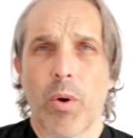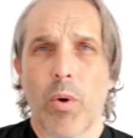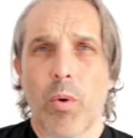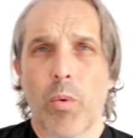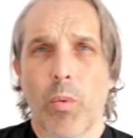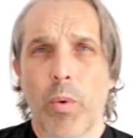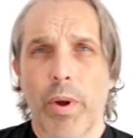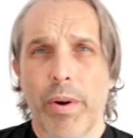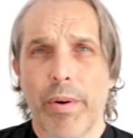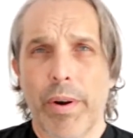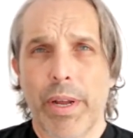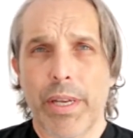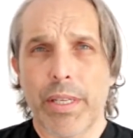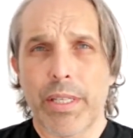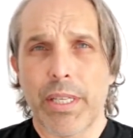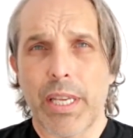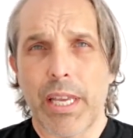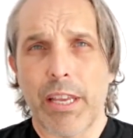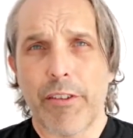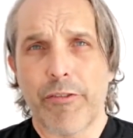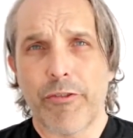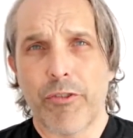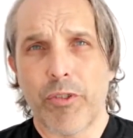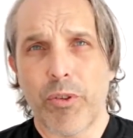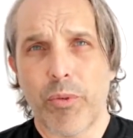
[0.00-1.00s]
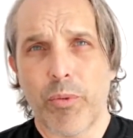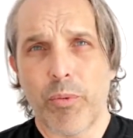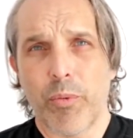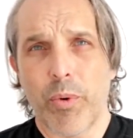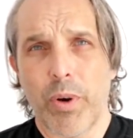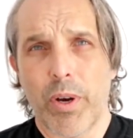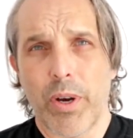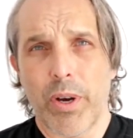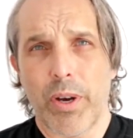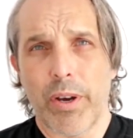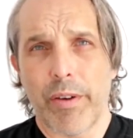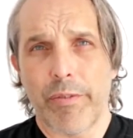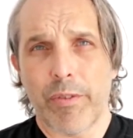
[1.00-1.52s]
Whereas if you
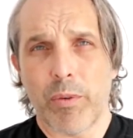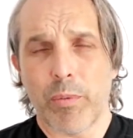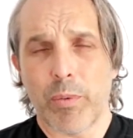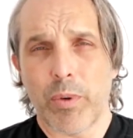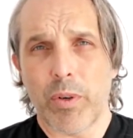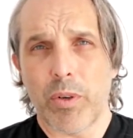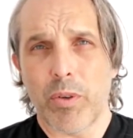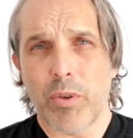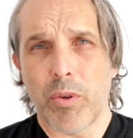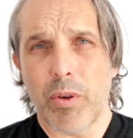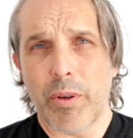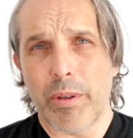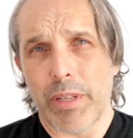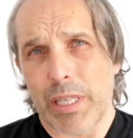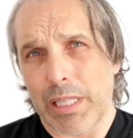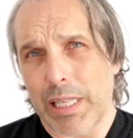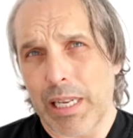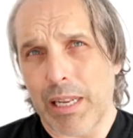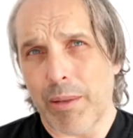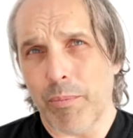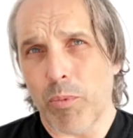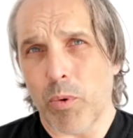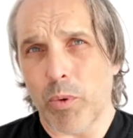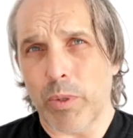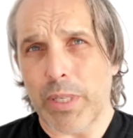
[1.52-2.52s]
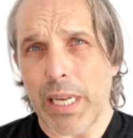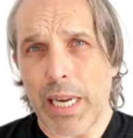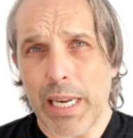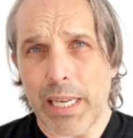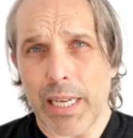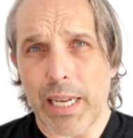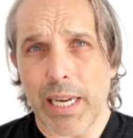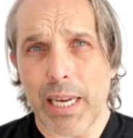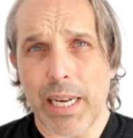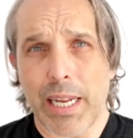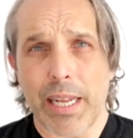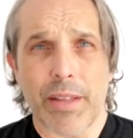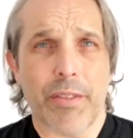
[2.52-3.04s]
want to do it slightly more
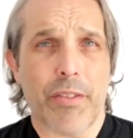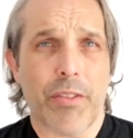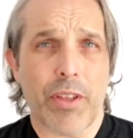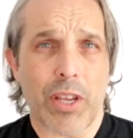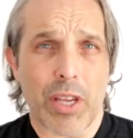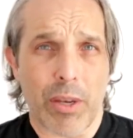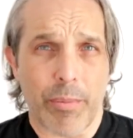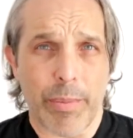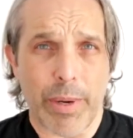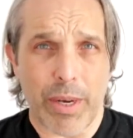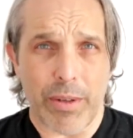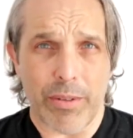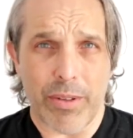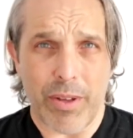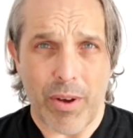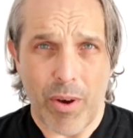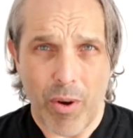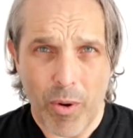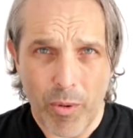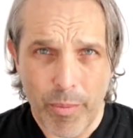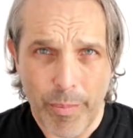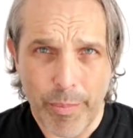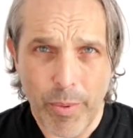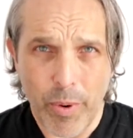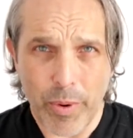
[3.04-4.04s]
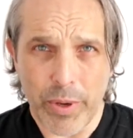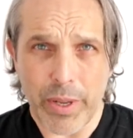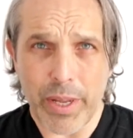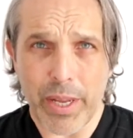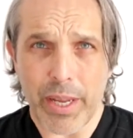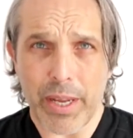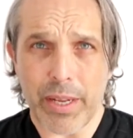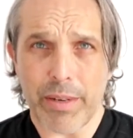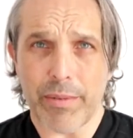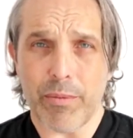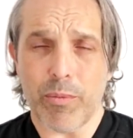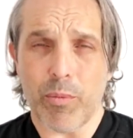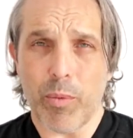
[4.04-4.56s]
delicately and think about the whole
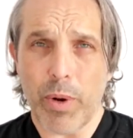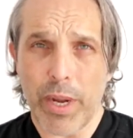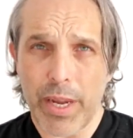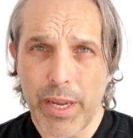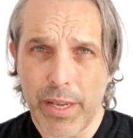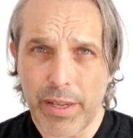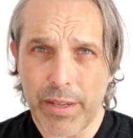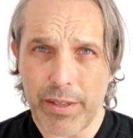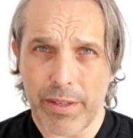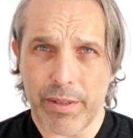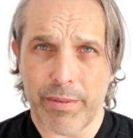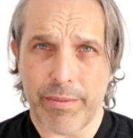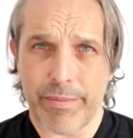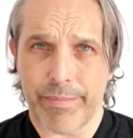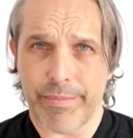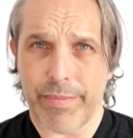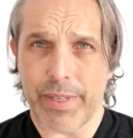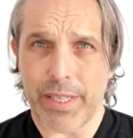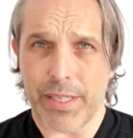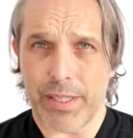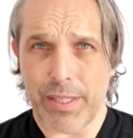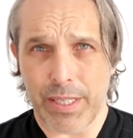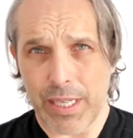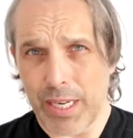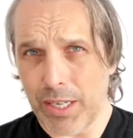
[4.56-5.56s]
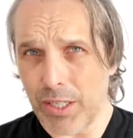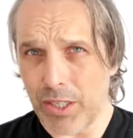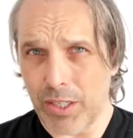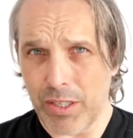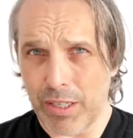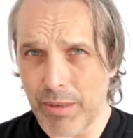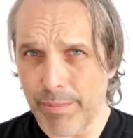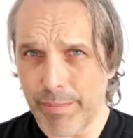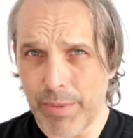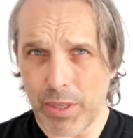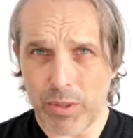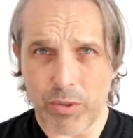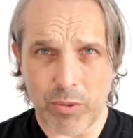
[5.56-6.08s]
body and where this tension
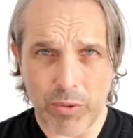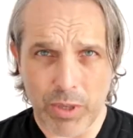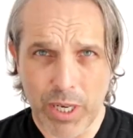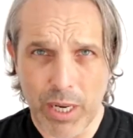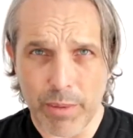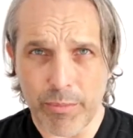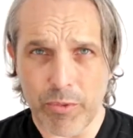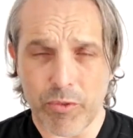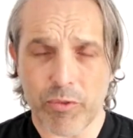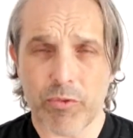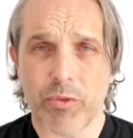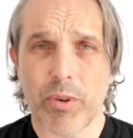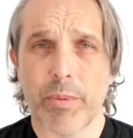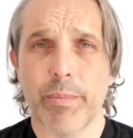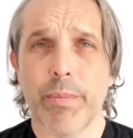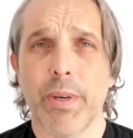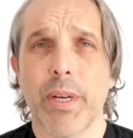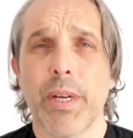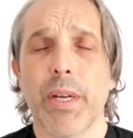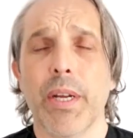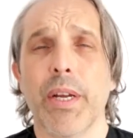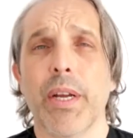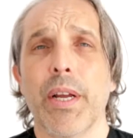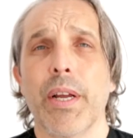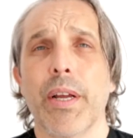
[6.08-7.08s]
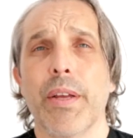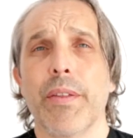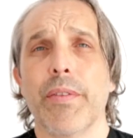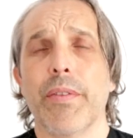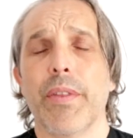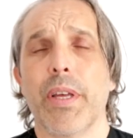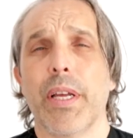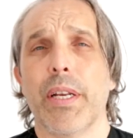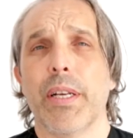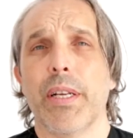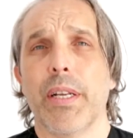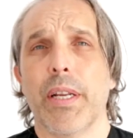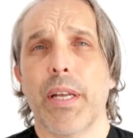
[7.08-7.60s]
in muscle comes from,
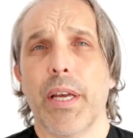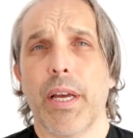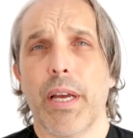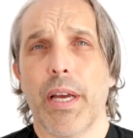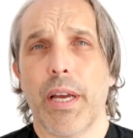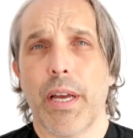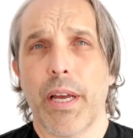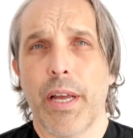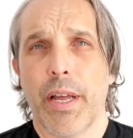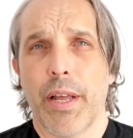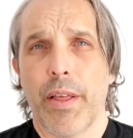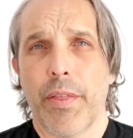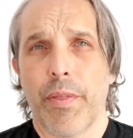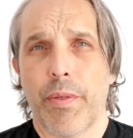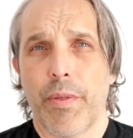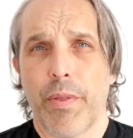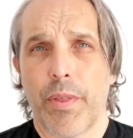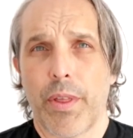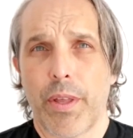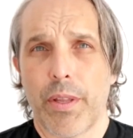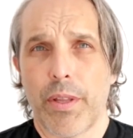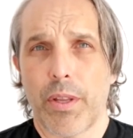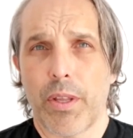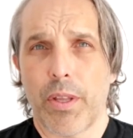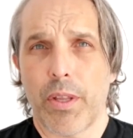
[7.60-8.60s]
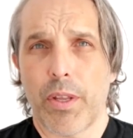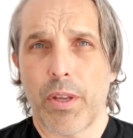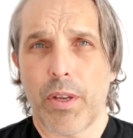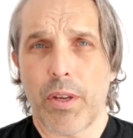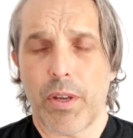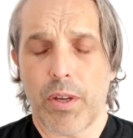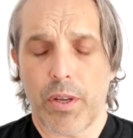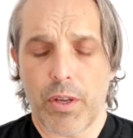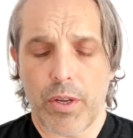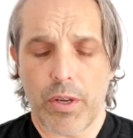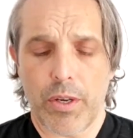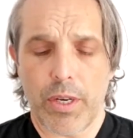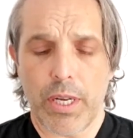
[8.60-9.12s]
then
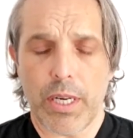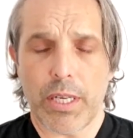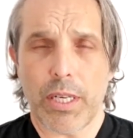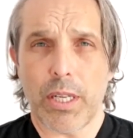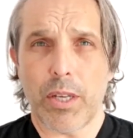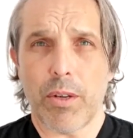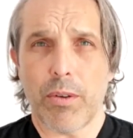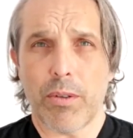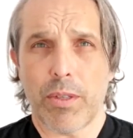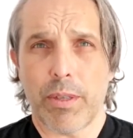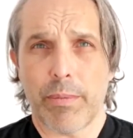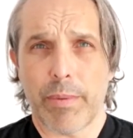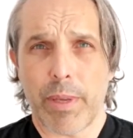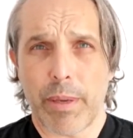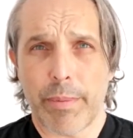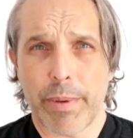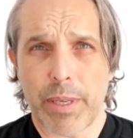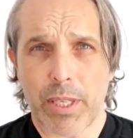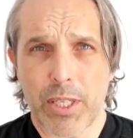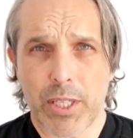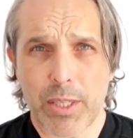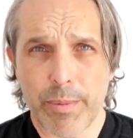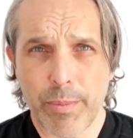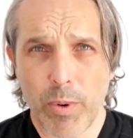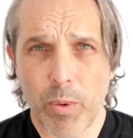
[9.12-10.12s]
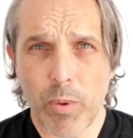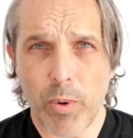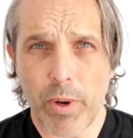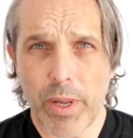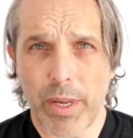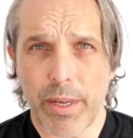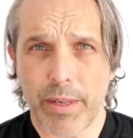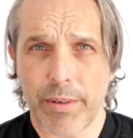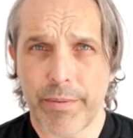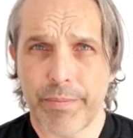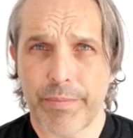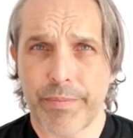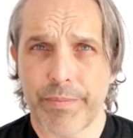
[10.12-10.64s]
you need to use something a bit
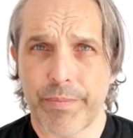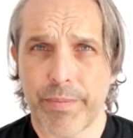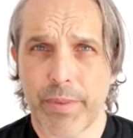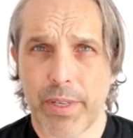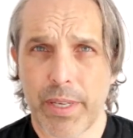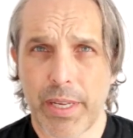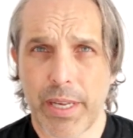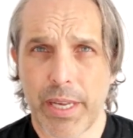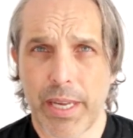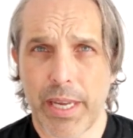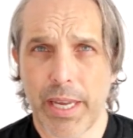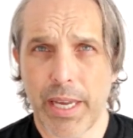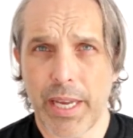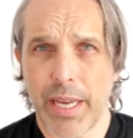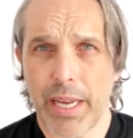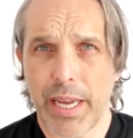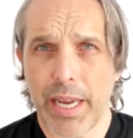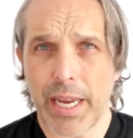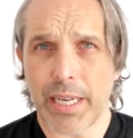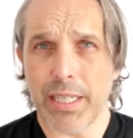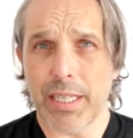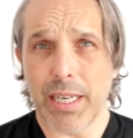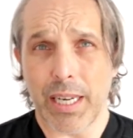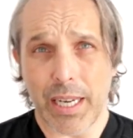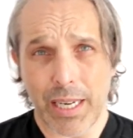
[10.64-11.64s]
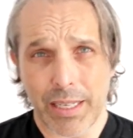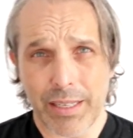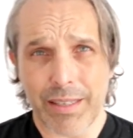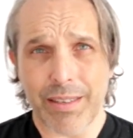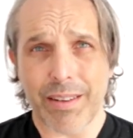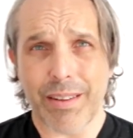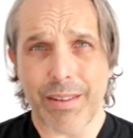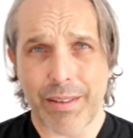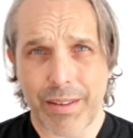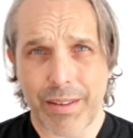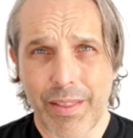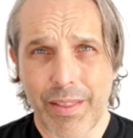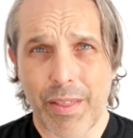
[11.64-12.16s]
smaller
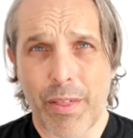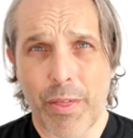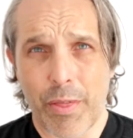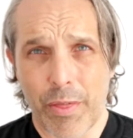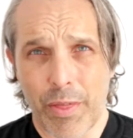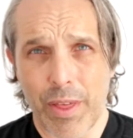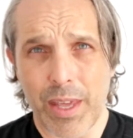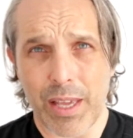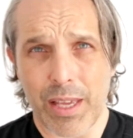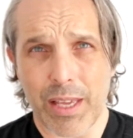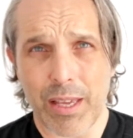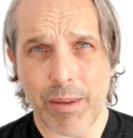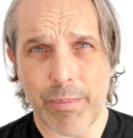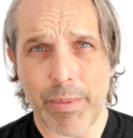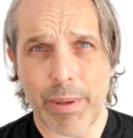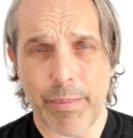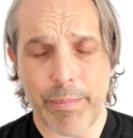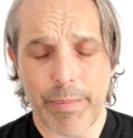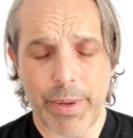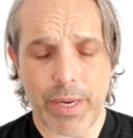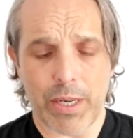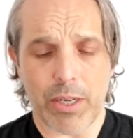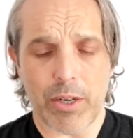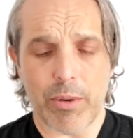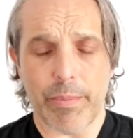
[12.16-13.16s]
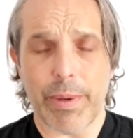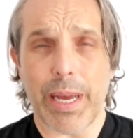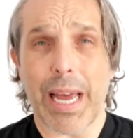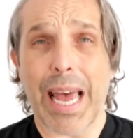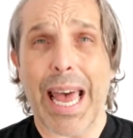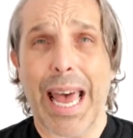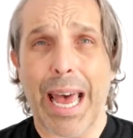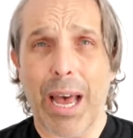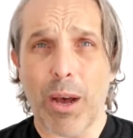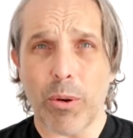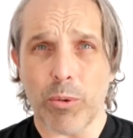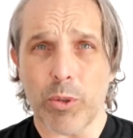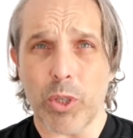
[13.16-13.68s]
and think a bit better about
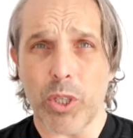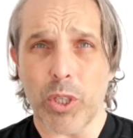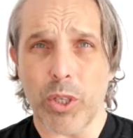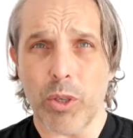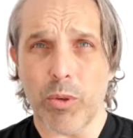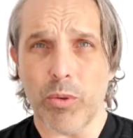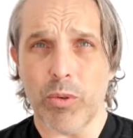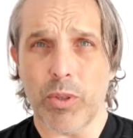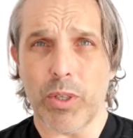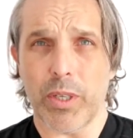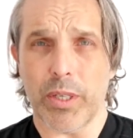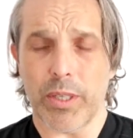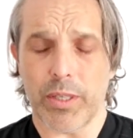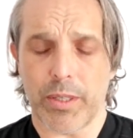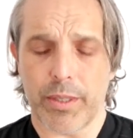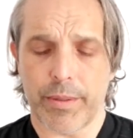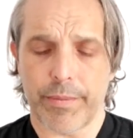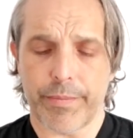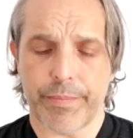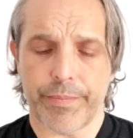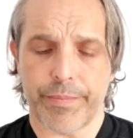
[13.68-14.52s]
how to use it.